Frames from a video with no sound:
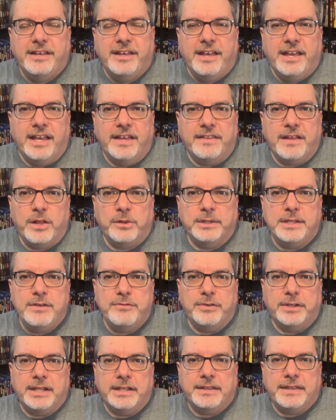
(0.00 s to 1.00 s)
And I'll
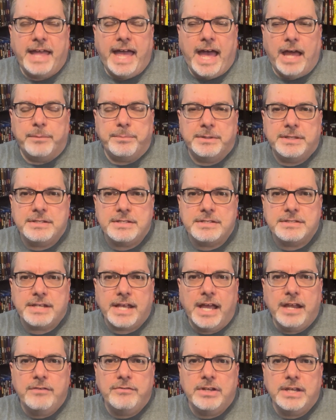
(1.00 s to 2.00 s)
leave it at that. But this is
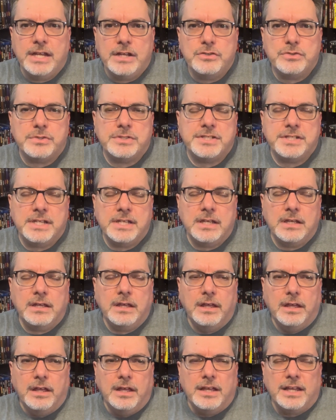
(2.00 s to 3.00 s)
kind of an
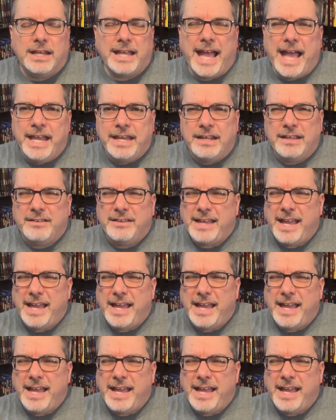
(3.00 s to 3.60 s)
interesting kind of,